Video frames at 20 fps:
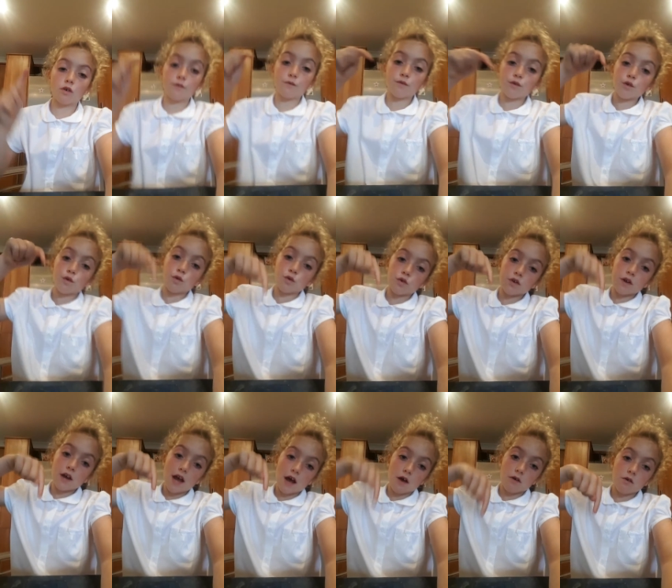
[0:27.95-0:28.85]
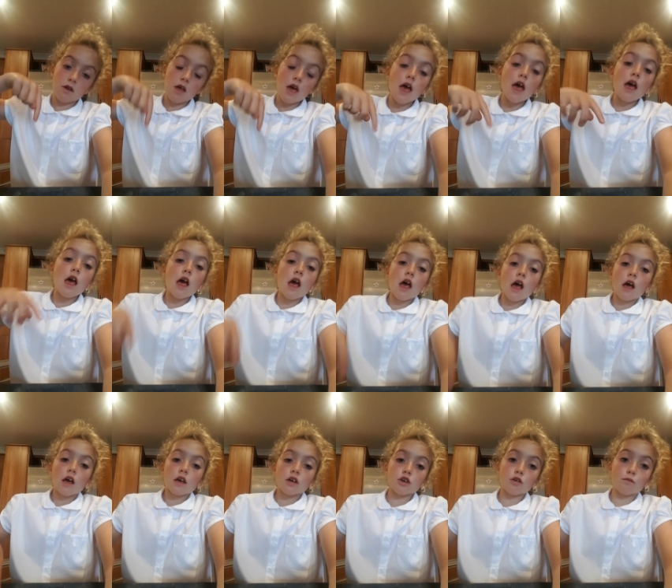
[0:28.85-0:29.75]
If you go down
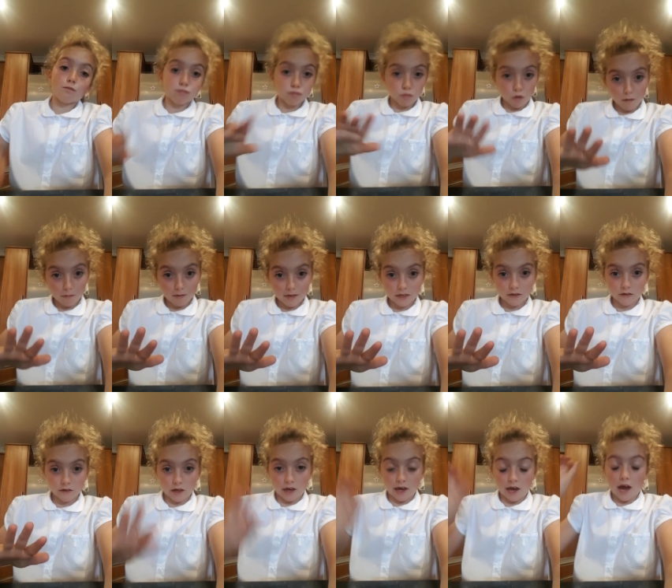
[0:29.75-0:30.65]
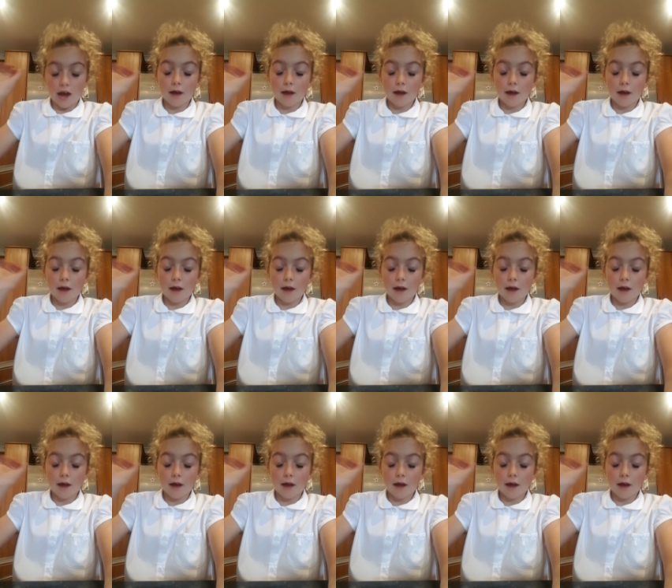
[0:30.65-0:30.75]
you'll probably see it.